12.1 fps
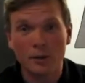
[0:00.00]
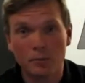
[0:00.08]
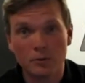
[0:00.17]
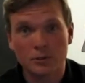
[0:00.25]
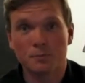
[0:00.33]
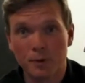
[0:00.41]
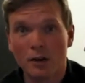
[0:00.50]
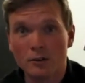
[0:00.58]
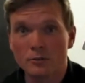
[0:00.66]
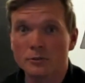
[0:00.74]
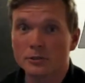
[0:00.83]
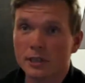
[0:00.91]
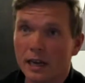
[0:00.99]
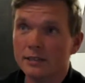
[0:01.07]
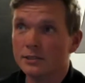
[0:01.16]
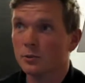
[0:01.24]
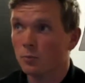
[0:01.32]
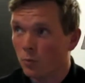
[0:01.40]
people to pose
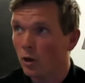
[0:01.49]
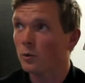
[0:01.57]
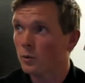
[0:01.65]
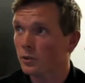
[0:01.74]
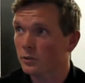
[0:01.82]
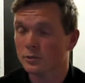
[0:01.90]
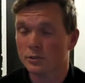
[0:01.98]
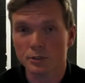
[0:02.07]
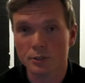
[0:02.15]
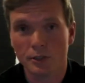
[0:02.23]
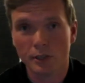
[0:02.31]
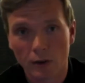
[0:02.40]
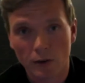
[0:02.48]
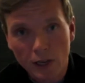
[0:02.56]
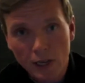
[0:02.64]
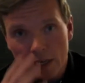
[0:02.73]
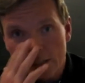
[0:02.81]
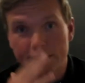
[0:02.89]
and to work with you in studio
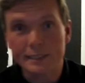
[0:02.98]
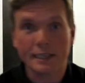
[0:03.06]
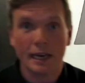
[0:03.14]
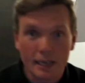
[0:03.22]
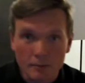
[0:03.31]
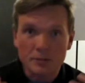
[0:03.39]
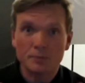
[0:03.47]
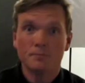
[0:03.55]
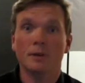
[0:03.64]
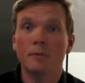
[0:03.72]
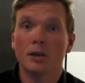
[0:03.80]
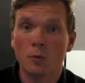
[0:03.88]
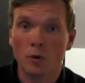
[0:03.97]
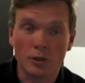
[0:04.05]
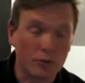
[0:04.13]
is to get them to mimic what